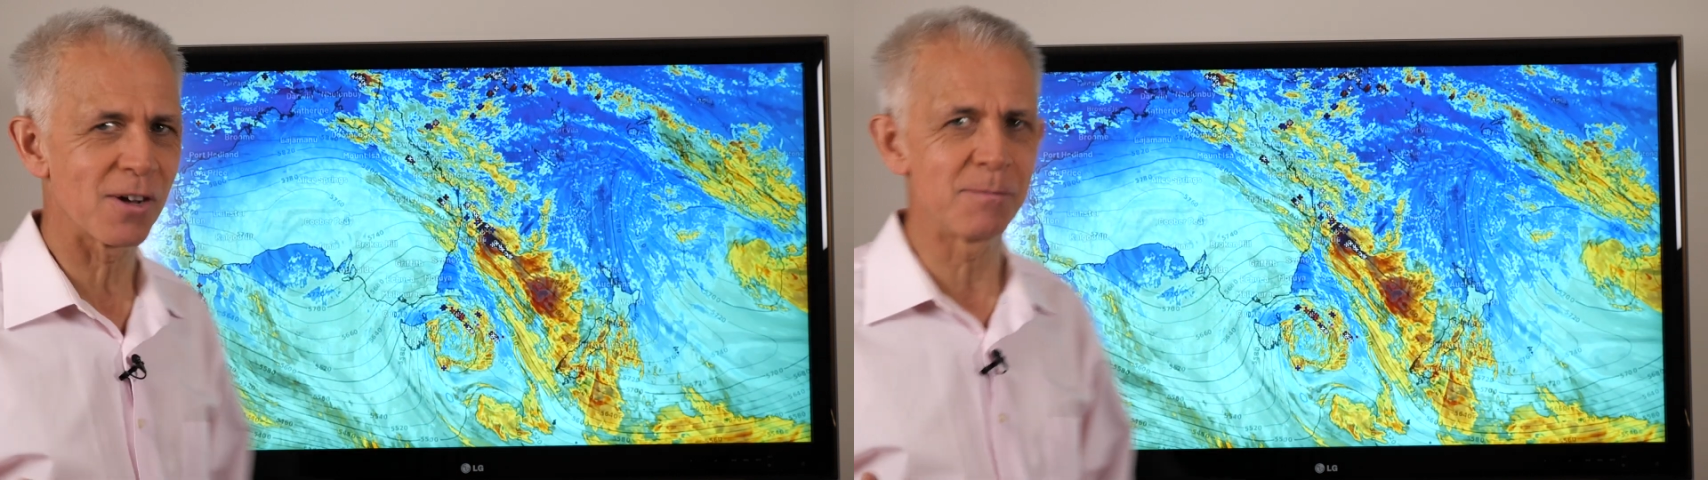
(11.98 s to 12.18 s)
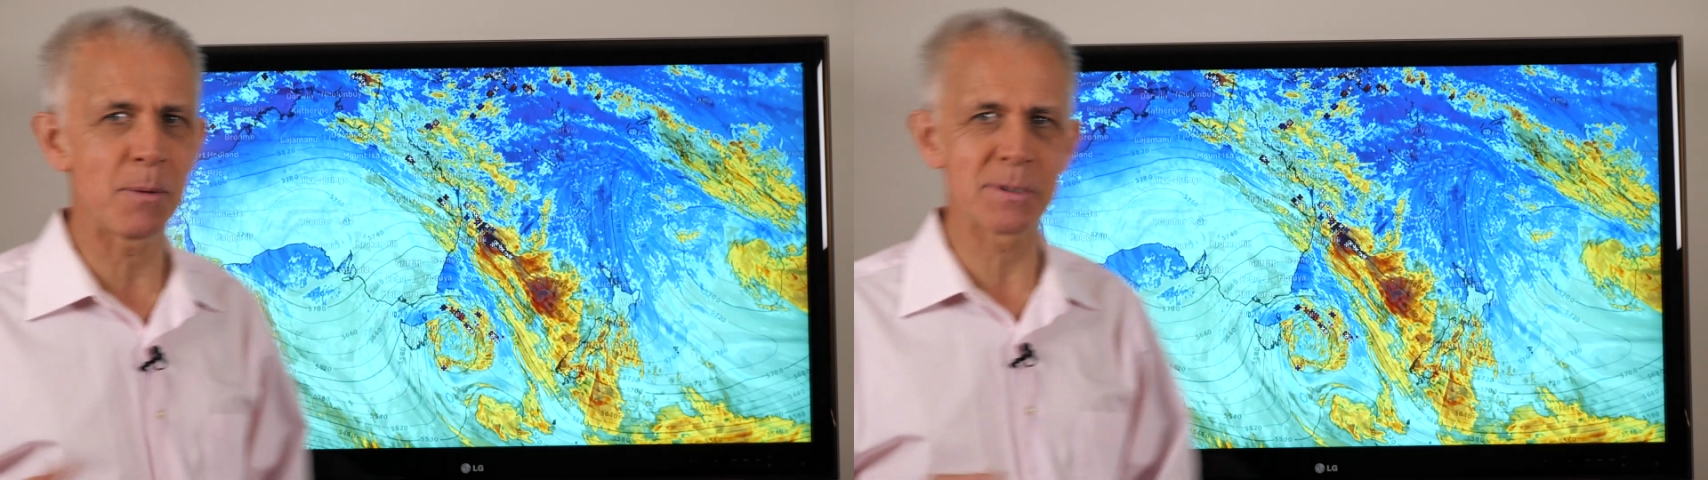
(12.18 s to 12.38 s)

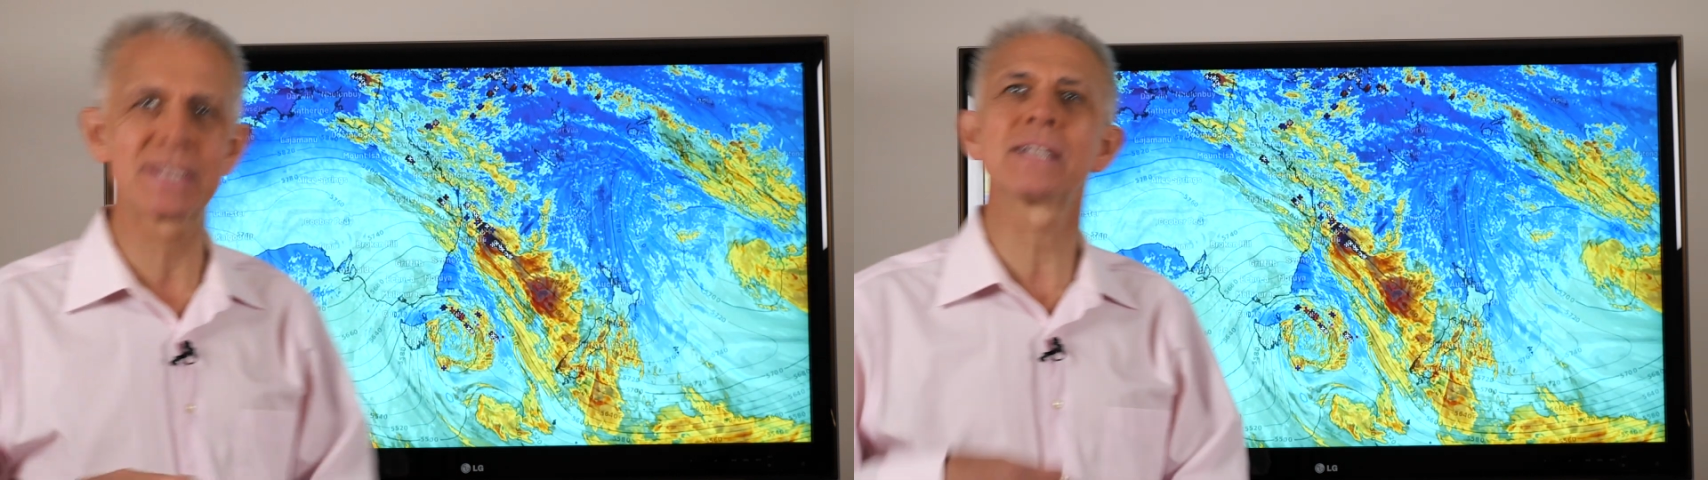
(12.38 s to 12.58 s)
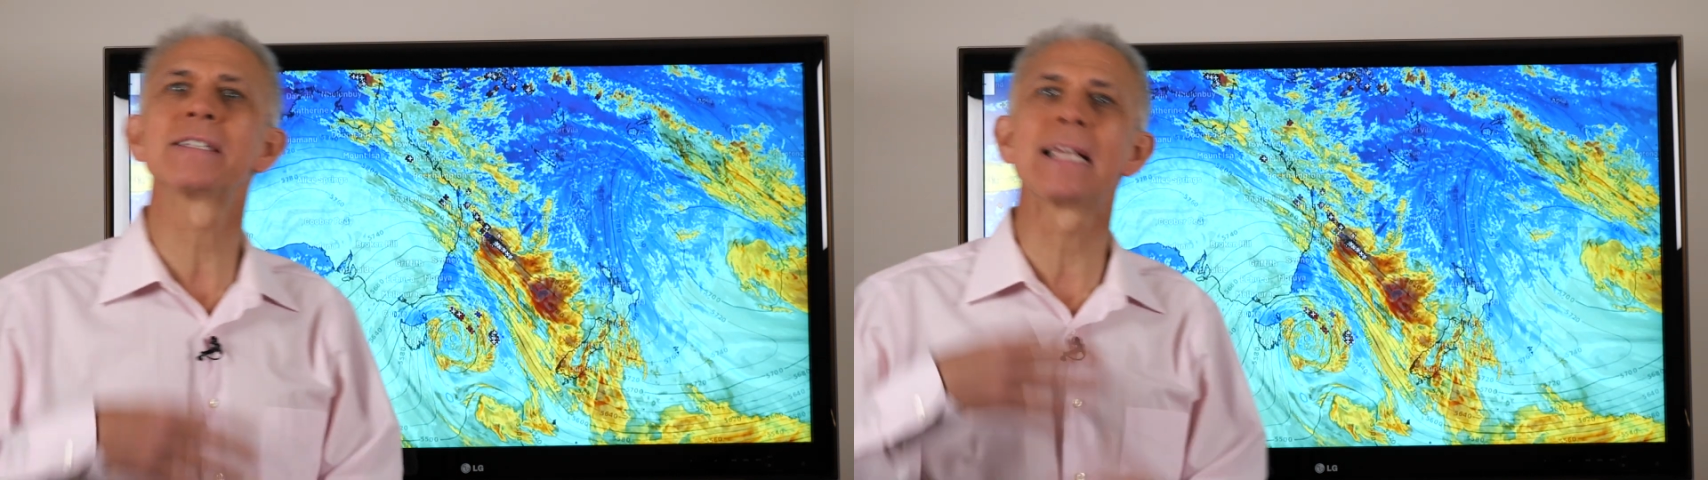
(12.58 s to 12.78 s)
of, but we're
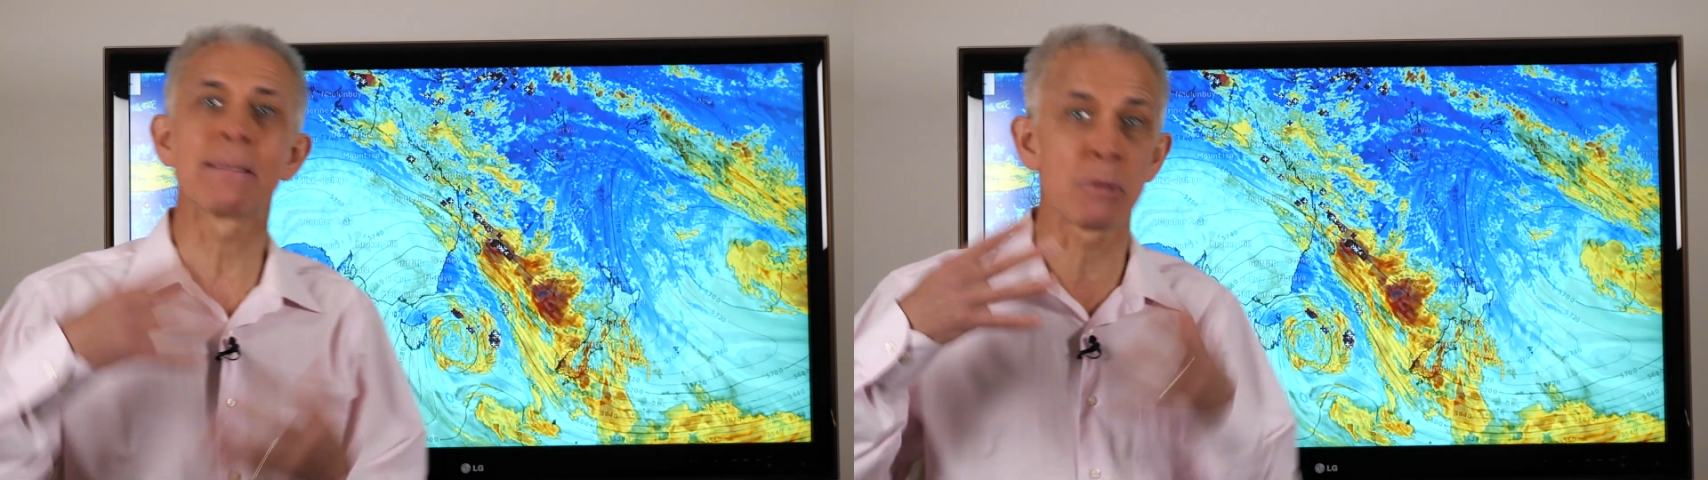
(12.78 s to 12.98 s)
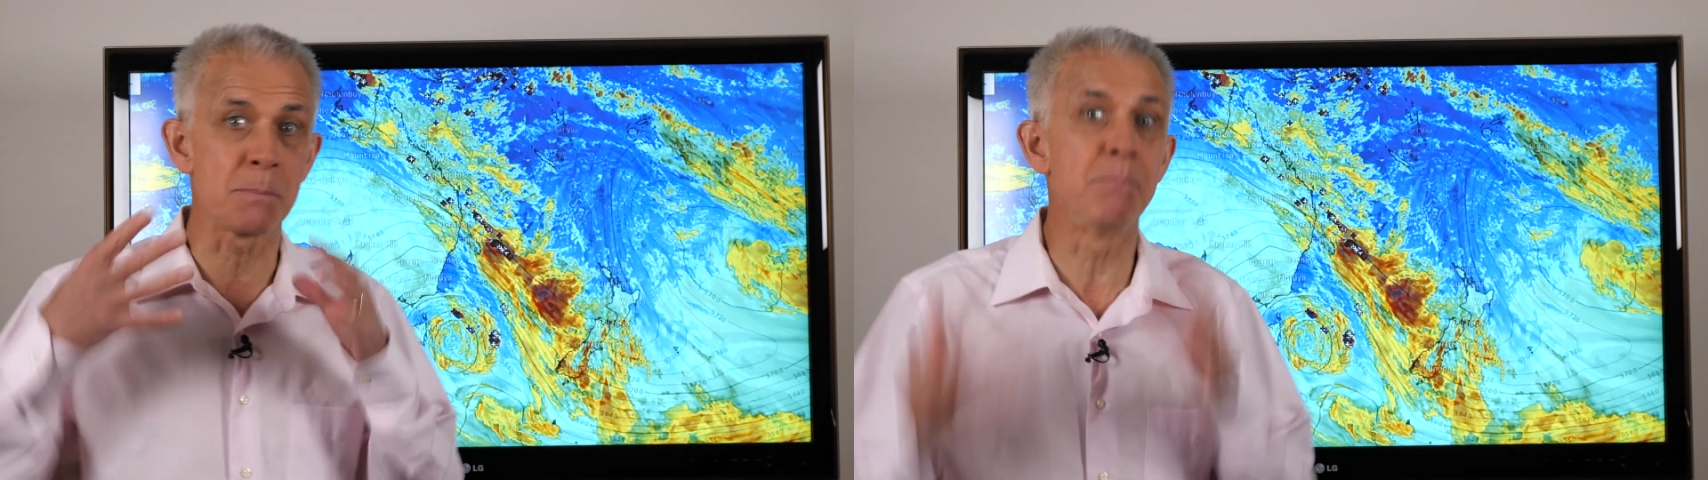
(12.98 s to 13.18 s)
still
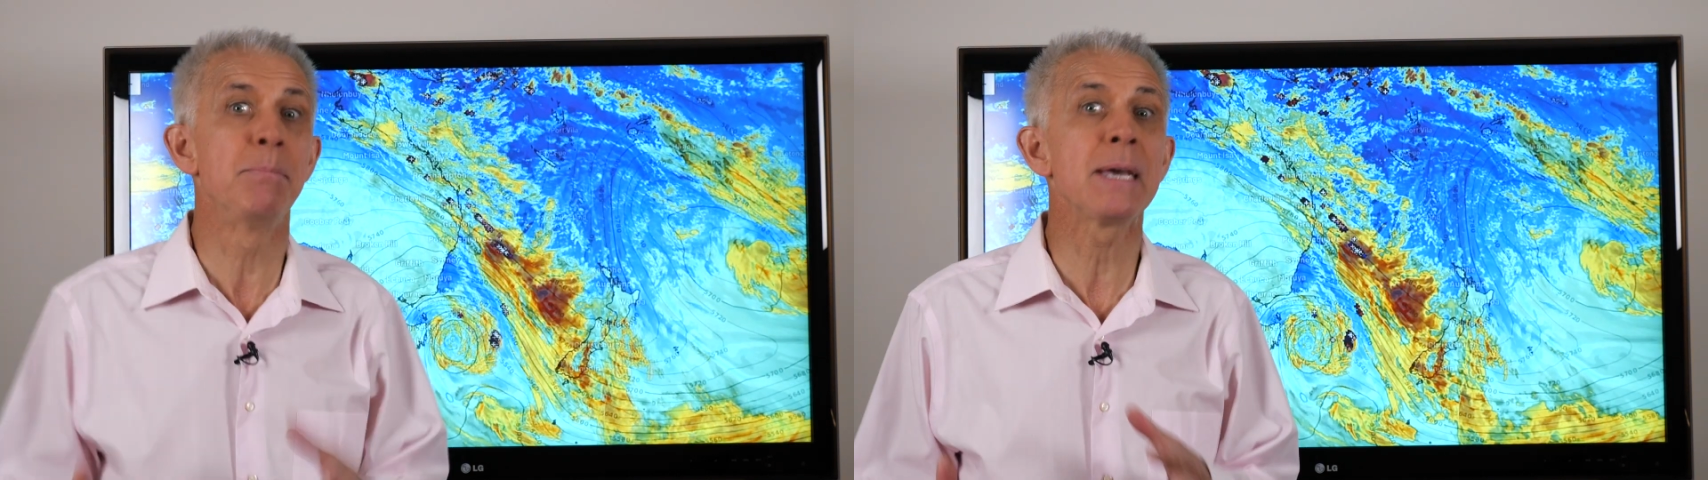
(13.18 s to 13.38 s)
dealing with